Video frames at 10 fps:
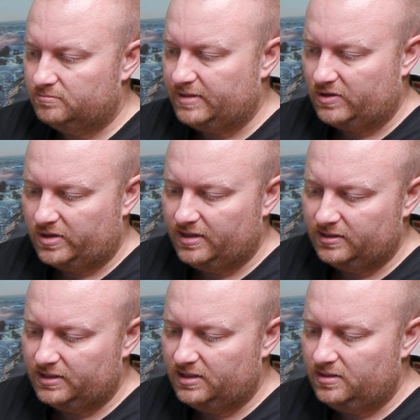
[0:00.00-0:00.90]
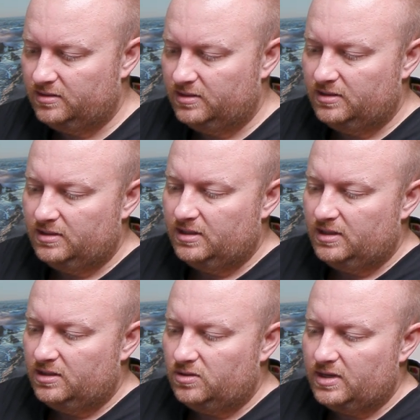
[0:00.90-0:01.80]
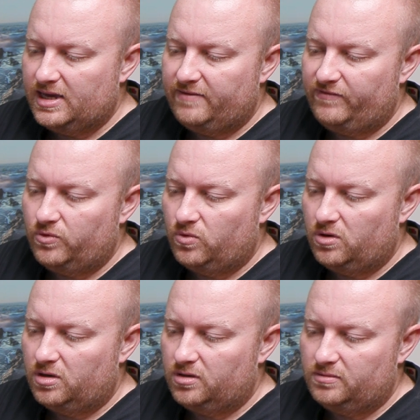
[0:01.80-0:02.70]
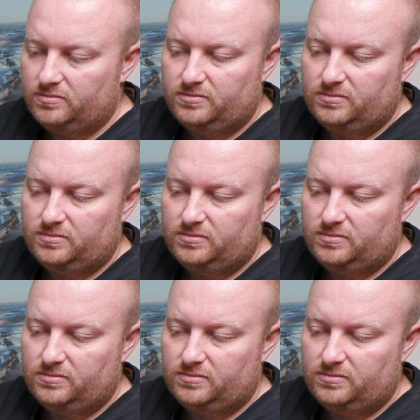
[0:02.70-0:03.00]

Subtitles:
power LED. You have your